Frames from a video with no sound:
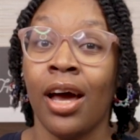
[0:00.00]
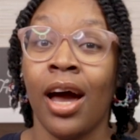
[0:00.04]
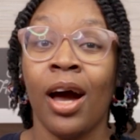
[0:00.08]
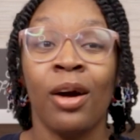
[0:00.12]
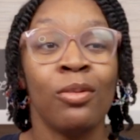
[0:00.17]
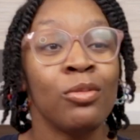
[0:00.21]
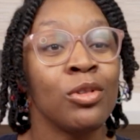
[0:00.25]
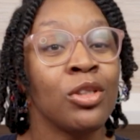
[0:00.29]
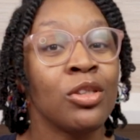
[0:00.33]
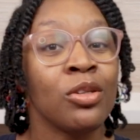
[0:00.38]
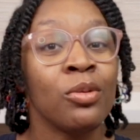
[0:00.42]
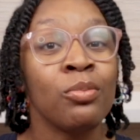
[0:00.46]

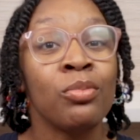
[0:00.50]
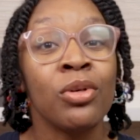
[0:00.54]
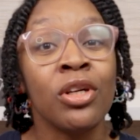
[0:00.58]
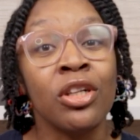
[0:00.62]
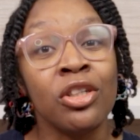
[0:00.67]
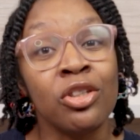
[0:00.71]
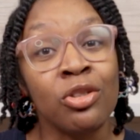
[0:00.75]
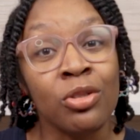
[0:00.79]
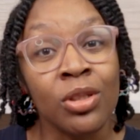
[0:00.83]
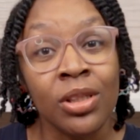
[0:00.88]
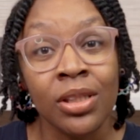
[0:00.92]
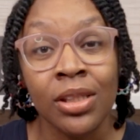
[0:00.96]
I was on
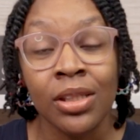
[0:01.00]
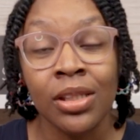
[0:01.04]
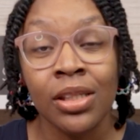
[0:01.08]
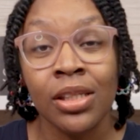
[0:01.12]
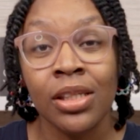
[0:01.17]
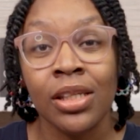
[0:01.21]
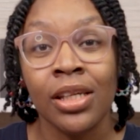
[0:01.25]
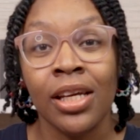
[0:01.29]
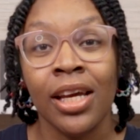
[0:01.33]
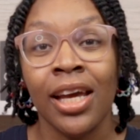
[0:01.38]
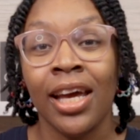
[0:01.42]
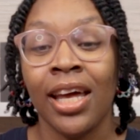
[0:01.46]
Pinterest
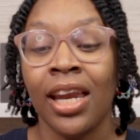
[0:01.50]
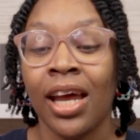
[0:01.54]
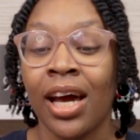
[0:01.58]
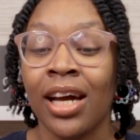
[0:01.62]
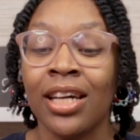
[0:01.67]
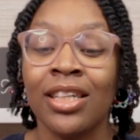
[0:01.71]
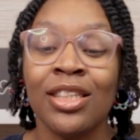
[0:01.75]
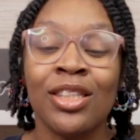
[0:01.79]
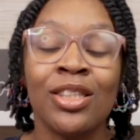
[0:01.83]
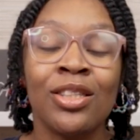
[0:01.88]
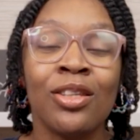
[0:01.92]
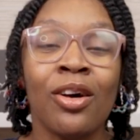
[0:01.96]
and
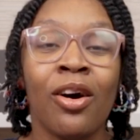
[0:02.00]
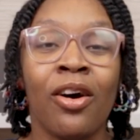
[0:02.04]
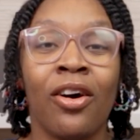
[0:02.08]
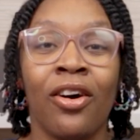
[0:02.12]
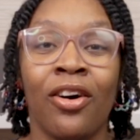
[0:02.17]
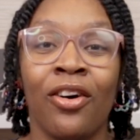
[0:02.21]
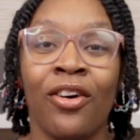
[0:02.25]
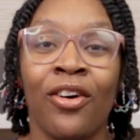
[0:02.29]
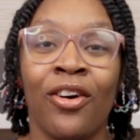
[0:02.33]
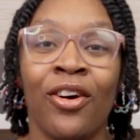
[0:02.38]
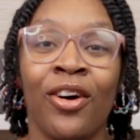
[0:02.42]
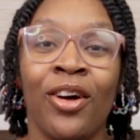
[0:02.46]
I
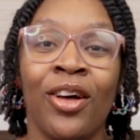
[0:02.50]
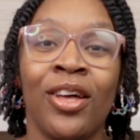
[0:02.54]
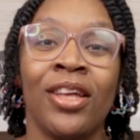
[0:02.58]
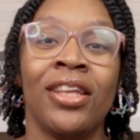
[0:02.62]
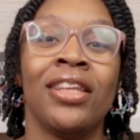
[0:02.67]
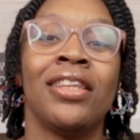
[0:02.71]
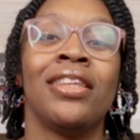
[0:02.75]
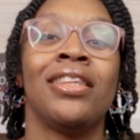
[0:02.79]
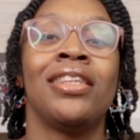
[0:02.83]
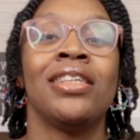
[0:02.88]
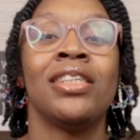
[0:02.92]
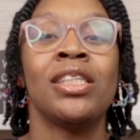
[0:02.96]
saw
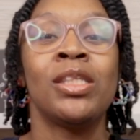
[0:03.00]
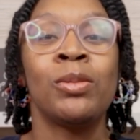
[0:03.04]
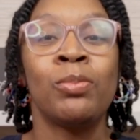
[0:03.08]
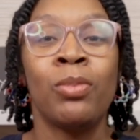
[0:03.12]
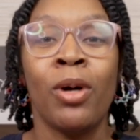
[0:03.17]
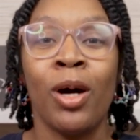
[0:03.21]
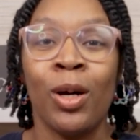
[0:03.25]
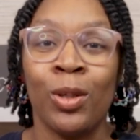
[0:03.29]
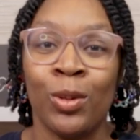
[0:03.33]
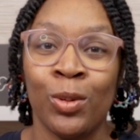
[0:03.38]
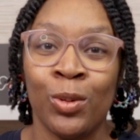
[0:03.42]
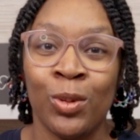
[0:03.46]
this
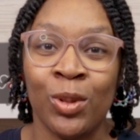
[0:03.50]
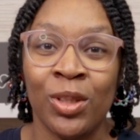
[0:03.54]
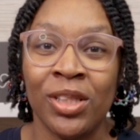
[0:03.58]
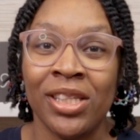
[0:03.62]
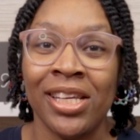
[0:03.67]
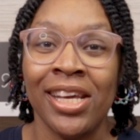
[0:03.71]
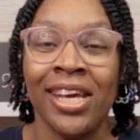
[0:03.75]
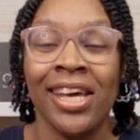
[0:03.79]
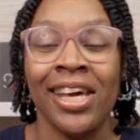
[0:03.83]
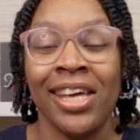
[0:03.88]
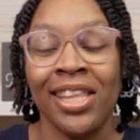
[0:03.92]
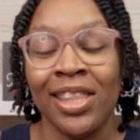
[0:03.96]
post,